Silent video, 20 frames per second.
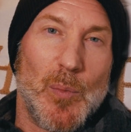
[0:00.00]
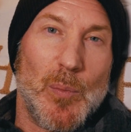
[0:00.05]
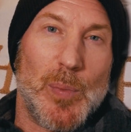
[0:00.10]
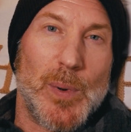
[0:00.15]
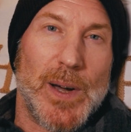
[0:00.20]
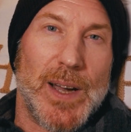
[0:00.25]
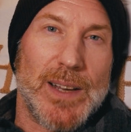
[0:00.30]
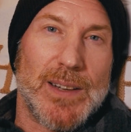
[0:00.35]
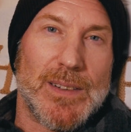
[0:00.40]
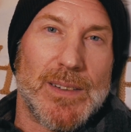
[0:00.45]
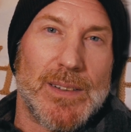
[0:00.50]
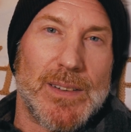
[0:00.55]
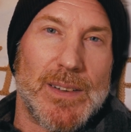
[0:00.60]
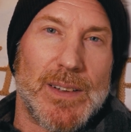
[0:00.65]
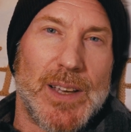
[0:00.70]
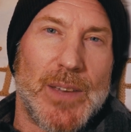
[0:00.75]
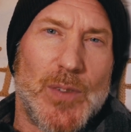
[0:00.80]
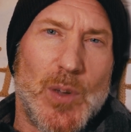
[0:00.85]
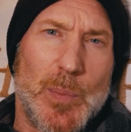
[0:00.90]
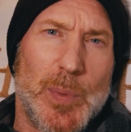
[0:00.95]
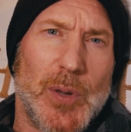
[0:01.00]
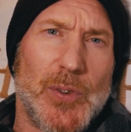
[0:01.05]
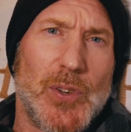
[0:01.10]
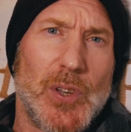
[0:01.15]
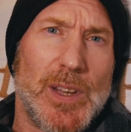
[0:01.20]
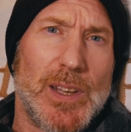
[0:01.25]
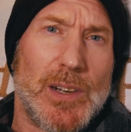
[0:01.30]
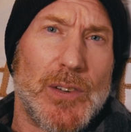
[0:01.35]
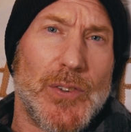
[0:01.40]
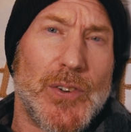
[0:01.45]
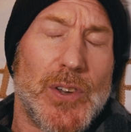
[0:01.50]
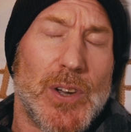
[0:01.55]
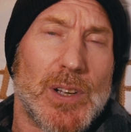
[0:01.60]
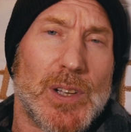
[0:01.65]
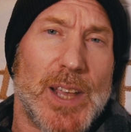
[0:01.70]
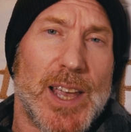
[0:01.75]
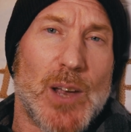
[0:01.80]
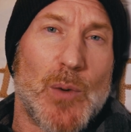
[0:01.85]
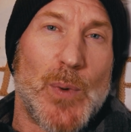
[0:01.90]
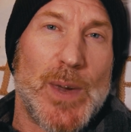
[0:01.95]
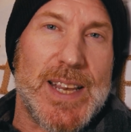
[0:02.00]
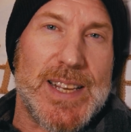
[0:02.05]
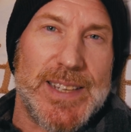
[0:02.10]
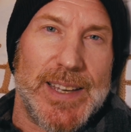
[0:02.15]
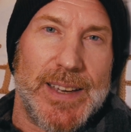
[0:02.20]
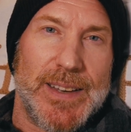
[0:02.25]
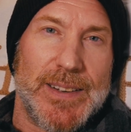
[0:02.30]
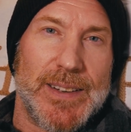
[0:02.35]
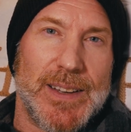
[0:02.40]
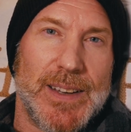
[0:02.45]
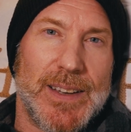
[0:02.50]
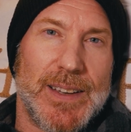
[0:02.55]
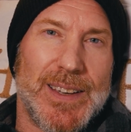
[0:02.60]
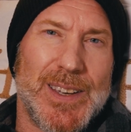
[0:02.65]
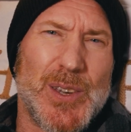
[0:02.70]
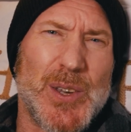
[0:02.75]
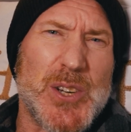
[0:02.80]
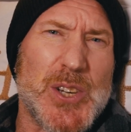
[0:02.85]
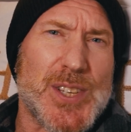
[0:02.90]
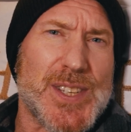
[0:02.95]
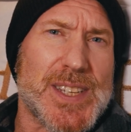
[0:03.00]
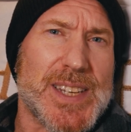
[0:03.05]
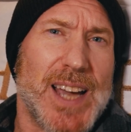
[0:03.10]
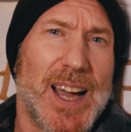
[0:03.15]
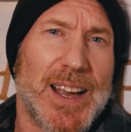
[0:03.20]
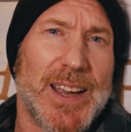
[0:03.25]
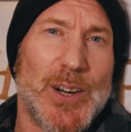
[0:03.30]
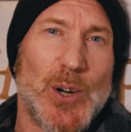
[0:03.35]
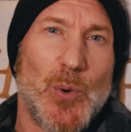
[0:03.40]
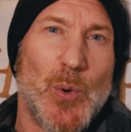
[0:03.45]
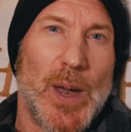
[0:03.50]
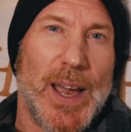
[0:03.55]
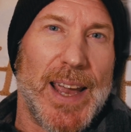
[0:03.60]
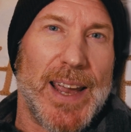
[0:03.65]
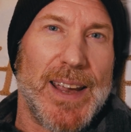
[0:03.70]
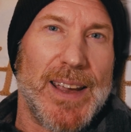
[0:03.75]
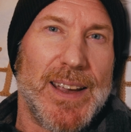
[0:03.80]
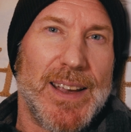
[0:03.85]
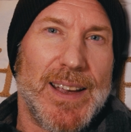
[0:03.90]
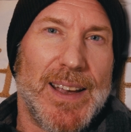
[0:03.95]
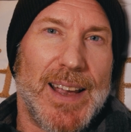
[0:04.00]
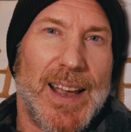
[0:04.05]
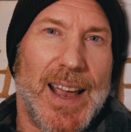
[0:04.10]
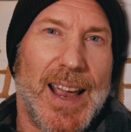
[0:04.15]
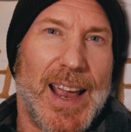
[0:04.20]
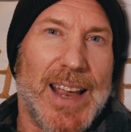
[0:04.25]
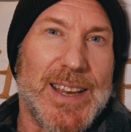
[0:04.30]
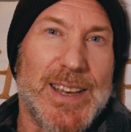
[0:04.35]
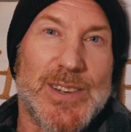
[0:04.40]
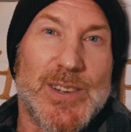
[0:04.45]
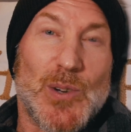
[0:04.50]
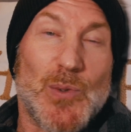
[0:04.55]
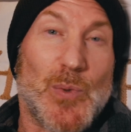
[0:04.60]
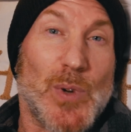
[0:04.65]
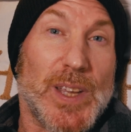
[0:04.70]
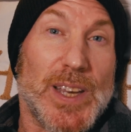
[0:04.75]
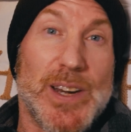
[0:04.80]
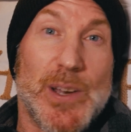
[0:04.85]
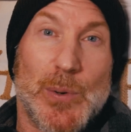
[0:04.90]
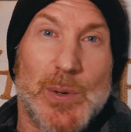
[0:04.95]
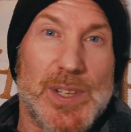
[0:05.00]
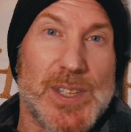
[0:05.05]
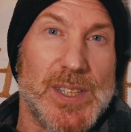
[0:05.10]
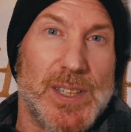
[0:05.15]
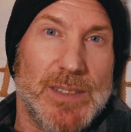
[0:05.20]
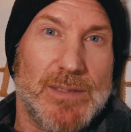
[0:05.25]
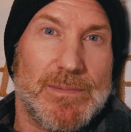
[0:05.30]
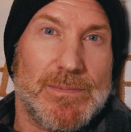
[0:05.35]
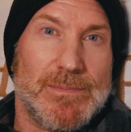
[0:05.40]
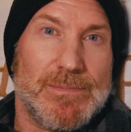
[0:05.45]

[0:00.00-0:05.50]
But if you build a little nook like we did, you can just tuck it away and you don't really notice it.